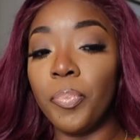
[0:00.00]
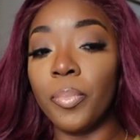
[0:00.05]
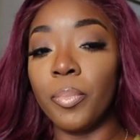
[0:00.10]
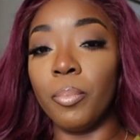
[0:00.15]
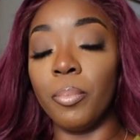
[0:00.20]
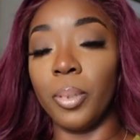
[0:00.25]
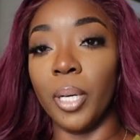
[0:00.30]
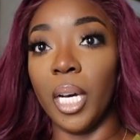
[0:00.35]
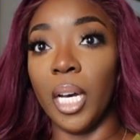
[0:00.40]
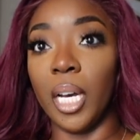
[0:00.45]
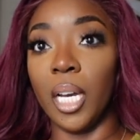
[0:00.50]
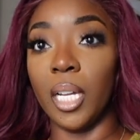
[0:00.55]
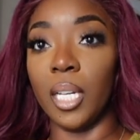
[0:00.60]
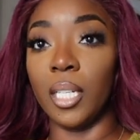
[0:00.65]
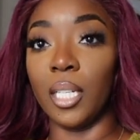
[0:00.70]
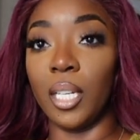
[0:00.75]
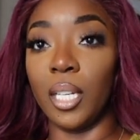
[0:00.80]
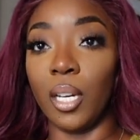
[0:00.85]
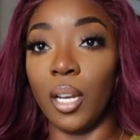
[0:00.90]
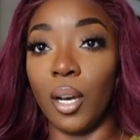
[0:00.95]

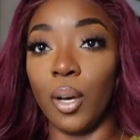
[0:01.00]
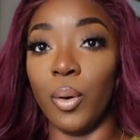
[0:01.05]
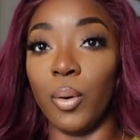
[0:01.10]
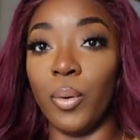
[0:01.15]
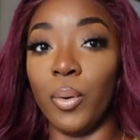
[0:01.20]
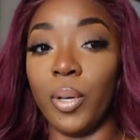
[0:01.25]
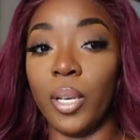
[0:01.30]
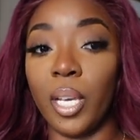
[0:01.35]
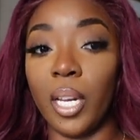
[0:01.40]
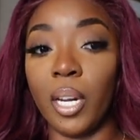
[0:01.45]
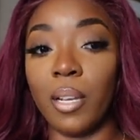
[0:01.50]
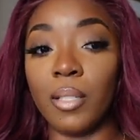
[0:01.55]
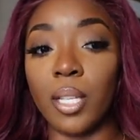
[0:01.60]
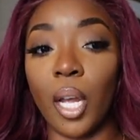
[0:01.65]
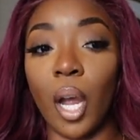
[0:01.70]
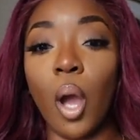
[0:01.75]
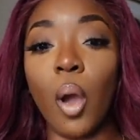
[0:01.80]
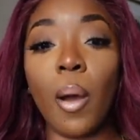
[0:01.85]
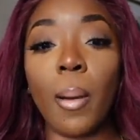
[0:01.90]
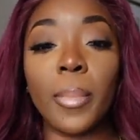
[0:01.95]
But, you know, and I was
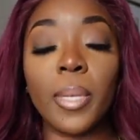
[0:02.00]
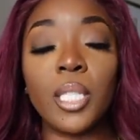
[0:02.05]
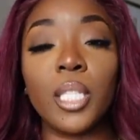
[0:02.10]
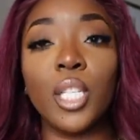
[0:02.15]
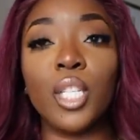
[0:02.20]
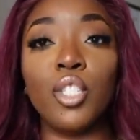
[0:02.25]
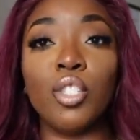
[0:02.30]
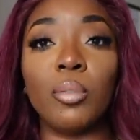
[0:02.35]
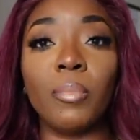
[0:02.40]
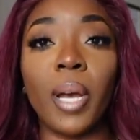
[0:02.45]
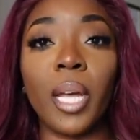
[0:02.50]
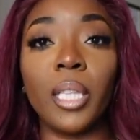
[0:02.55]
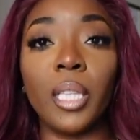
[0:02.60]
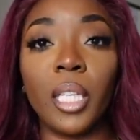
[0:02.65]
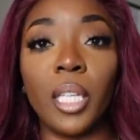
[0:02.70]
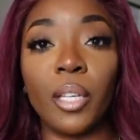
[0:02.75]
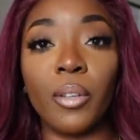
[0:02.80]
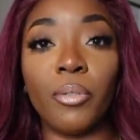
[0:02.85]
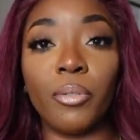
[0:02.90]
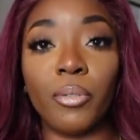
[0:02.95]
like, oh, I'm going to send you my
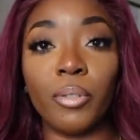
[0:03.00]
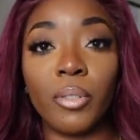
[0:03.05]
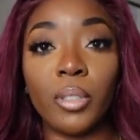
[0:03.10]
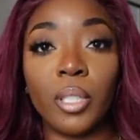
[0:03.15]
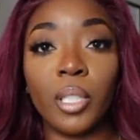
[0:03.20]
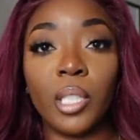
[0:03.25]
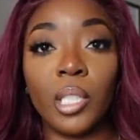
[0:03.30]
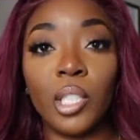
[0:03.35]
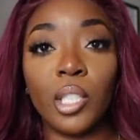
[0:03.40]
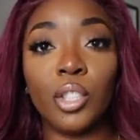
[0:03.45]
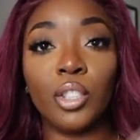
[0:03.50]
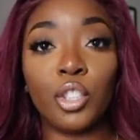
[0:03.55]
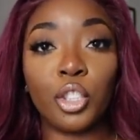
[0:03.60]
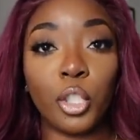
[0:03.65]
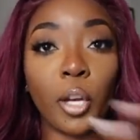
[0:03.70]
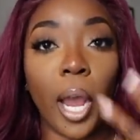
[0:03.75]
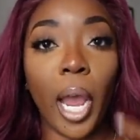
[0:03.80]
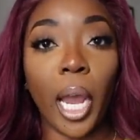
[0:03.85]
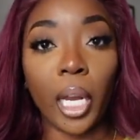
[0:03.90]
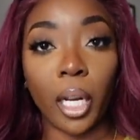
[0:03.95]
Lyft
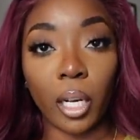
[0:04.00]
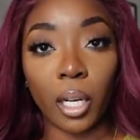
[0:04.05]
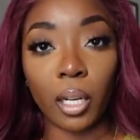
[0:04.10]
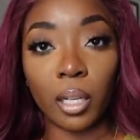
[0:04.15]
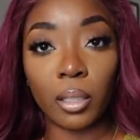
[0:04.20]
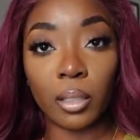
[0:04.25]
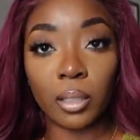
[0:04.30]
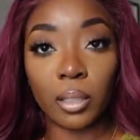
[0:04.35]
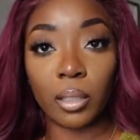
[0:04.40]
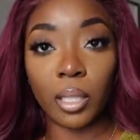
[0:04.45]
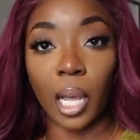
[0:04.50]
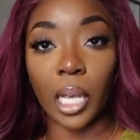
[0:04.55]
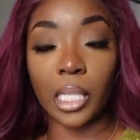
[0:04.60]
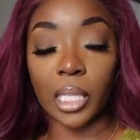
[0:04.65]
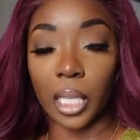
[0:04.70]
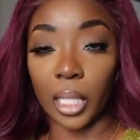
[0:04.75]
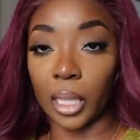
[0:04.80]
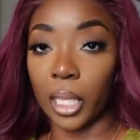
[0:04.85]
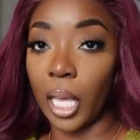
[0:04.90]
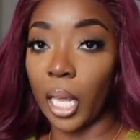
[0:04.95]
tracker. I
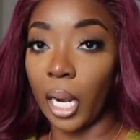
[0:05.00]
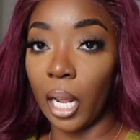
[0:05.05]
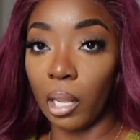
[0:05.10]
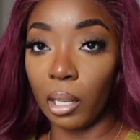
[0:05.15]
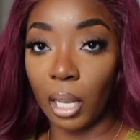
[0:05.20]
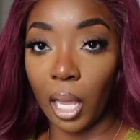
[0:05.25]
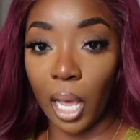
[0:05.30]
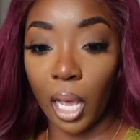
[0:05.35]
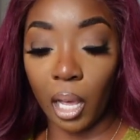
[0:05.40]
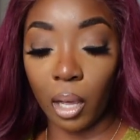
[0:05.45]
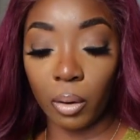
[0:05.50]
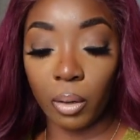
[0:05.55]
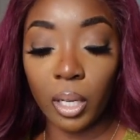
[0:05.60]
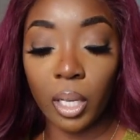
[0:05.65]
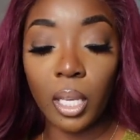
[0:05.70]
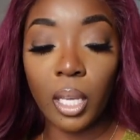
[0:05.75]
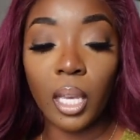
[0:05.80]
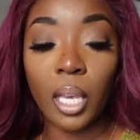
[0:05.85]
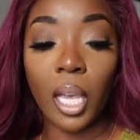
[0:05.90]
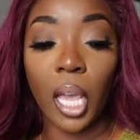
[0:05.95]
said that out loud
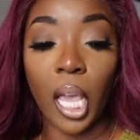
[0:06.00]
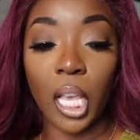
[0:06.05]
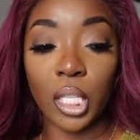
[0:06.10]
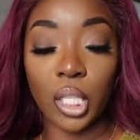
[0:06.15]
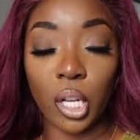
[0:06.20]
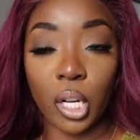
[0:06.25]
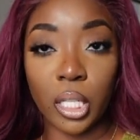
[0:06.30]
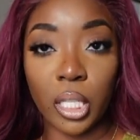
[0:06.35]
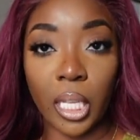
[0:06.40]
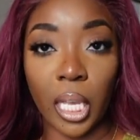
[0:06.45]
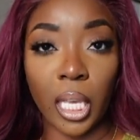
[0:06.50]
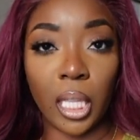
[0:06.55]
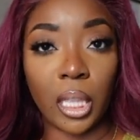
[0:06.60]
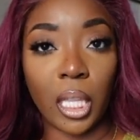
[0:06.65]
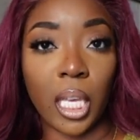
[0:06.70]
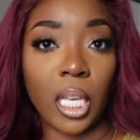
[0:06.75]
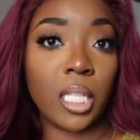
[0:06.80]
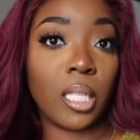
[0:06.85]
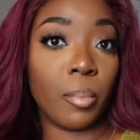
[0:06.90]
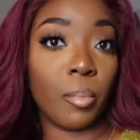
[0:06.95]
and start seeing
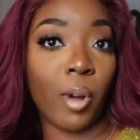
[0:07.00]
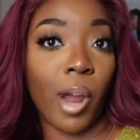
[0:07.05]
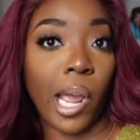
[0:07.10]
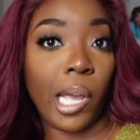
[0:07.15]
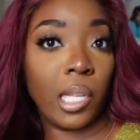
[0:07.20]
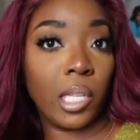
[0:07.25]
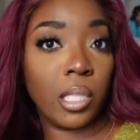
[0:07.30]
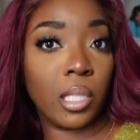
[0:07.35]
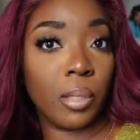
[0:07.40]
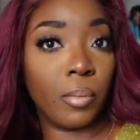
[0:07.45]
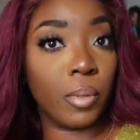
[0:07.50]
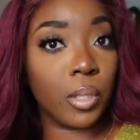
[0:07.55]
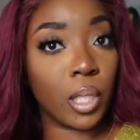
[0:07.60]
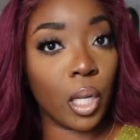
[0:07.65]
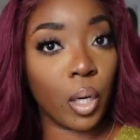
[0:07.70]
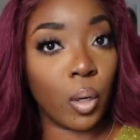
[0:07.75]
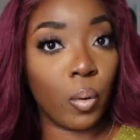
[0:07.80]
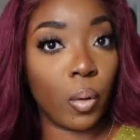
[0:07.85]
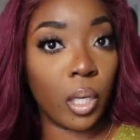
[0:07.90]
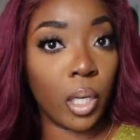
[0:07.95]
things, and miraculously we
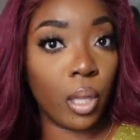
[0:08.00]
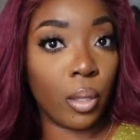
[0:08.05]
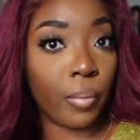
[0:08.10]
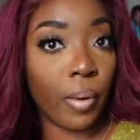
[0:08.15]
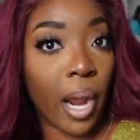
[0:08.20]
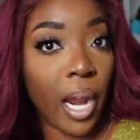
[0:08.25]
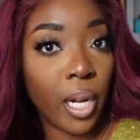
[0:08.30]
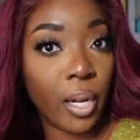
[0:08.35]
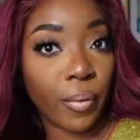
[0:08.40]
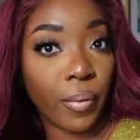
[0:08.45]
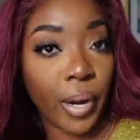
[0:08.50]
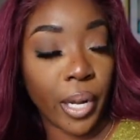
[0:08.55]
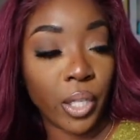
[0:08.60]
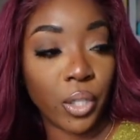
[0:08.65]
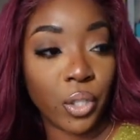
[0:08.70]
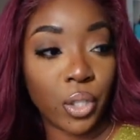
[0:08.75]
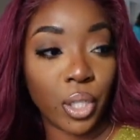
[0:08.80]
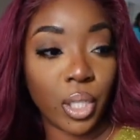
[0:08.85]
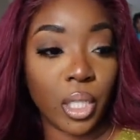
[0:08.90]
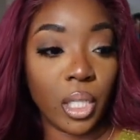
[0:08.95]
start going in the right
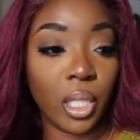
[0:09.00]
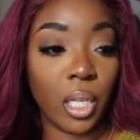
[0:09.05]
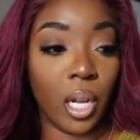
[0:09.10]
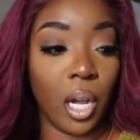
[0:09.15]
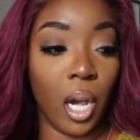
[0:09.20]
direction.